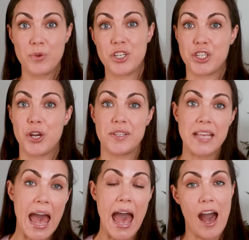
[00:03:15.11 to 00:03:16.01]
which shows
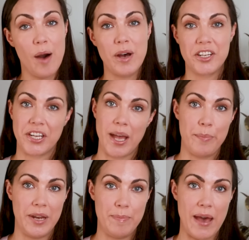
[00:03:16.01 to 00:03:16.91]
how much a
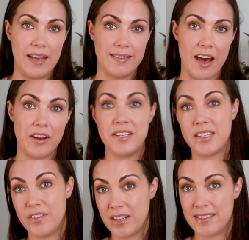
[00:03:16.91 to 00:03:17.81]
company pays out in
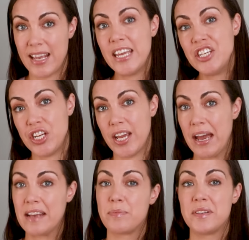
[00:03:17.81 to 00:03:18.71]
dividends each
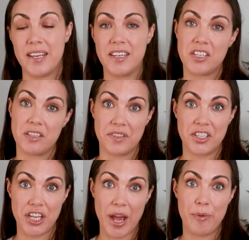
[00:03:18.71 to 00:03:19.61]
year as a percentage of its
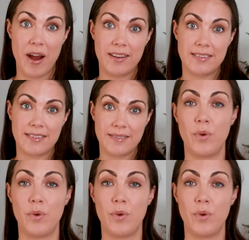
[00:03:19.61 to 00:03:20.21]
share price.